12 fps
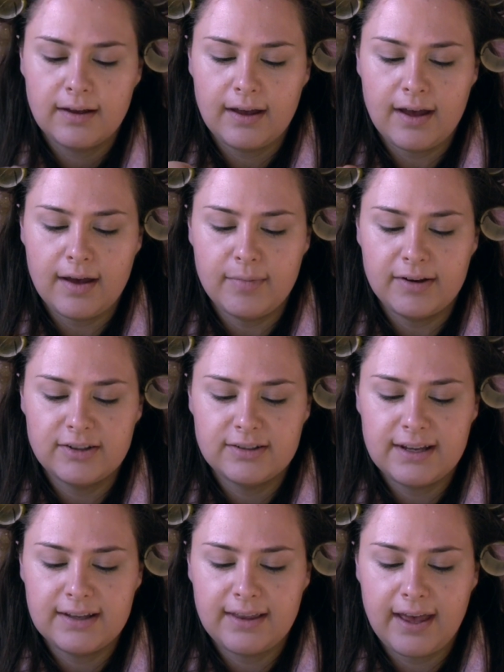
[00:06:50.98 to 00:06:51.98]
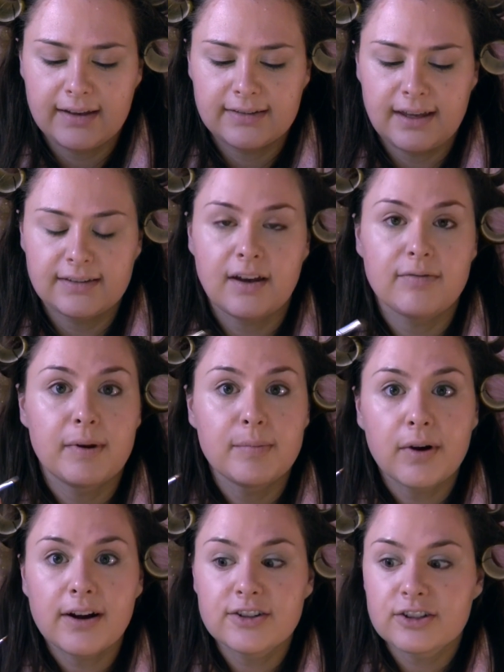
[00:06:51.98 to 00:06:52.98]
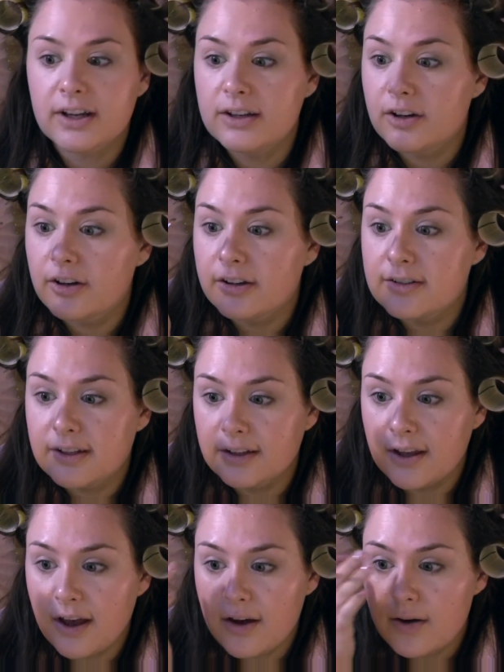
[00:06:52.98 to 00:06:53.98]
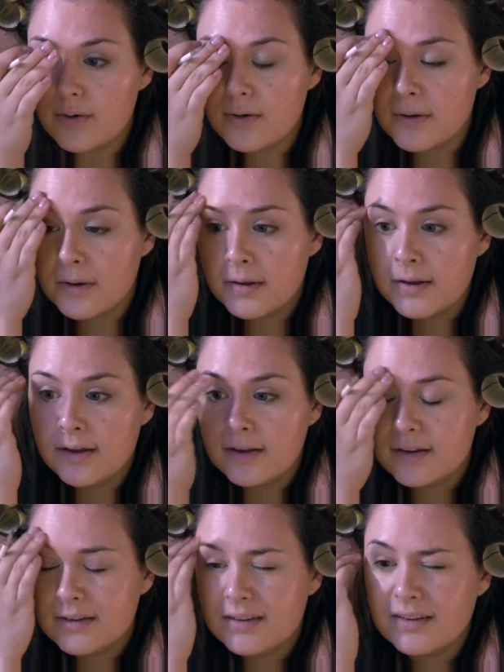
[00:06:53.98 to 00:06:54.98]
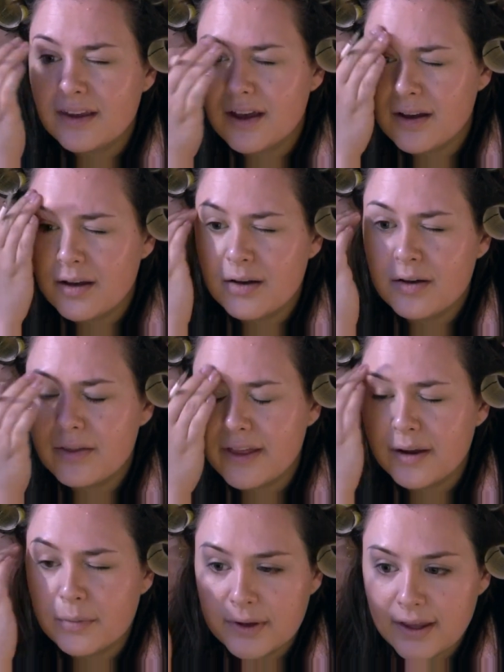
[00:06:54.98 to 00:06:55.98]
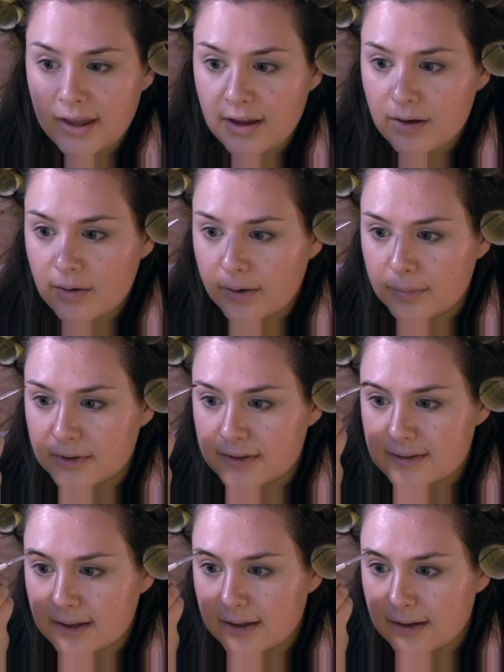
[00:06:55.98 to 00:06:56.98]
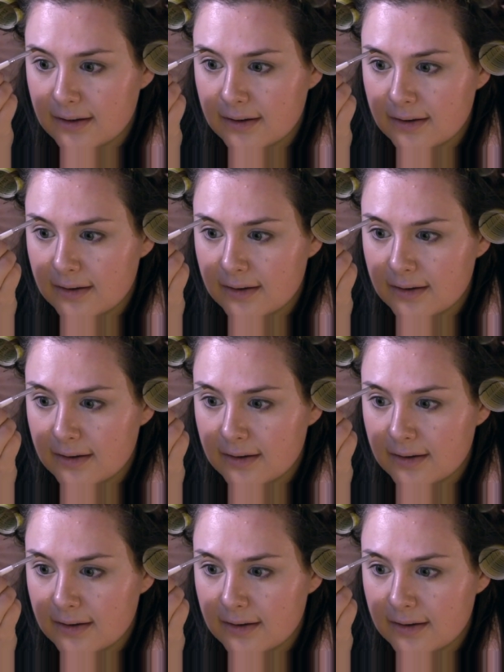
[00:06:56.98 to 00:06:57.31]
I just take the excess off my brush and you're good to go. So there we go. I'm just gonna